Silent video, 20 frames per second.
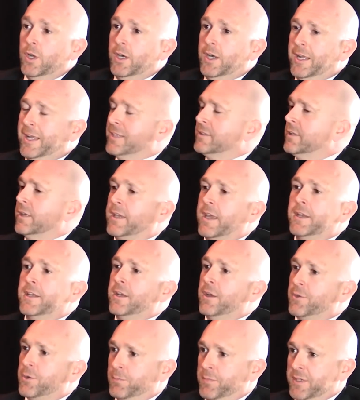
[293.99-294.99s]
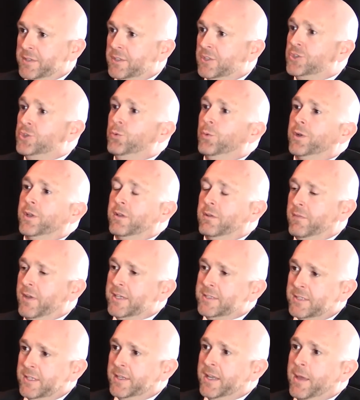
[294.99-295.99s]
It's like any other business. You want to
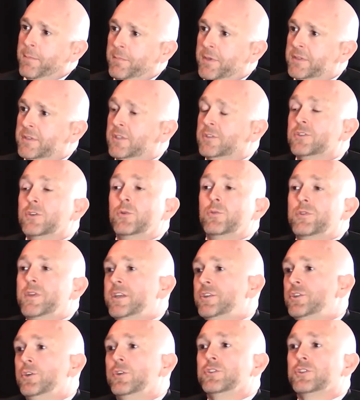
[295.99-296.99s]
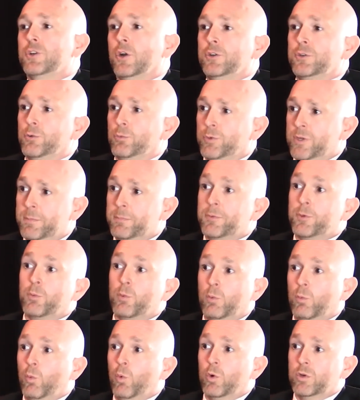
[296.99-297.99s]
invest in that business so then you can start to reap the
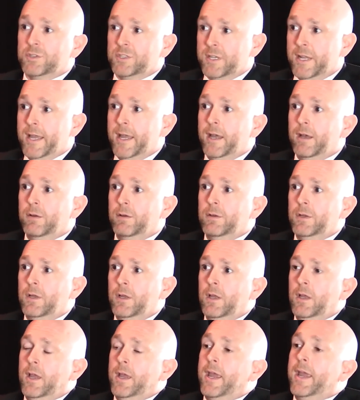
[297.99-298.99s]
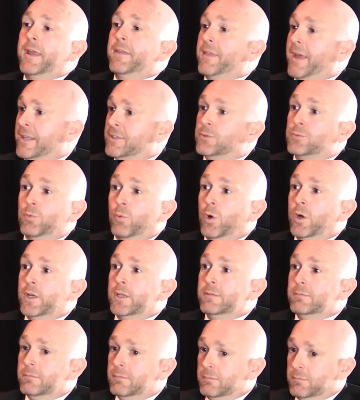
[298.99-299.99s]
rewards now. And that's what
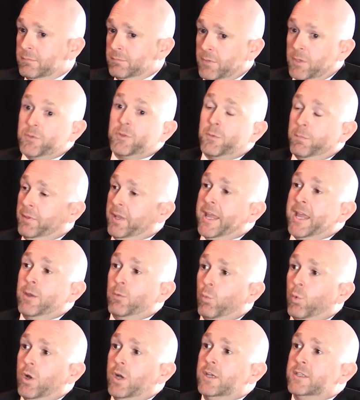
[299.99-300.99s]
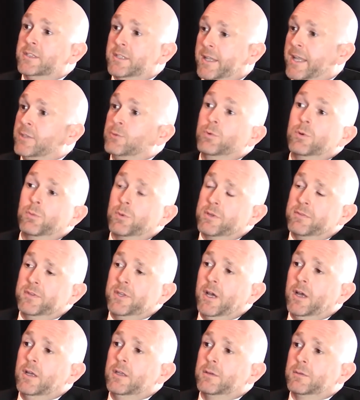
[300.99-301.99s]
the plan was, and that's what we've
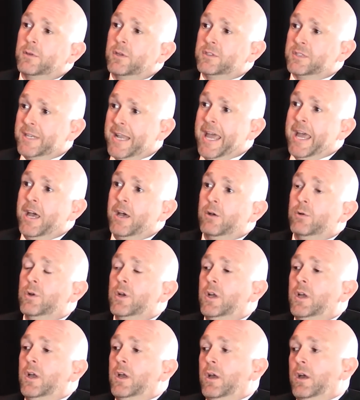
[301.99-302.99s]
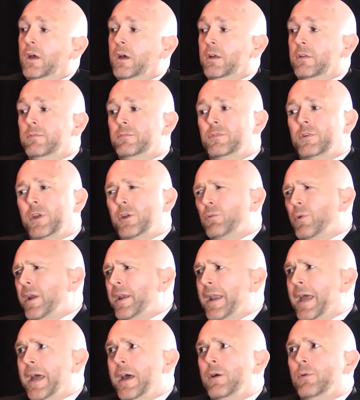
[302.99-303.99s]
done. Because now, like right
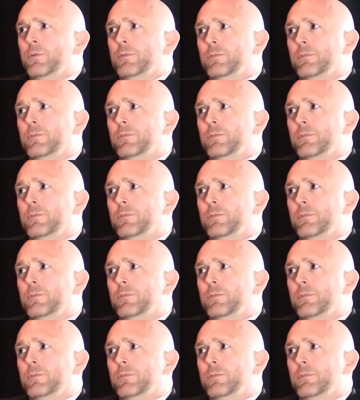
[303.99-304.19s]
now,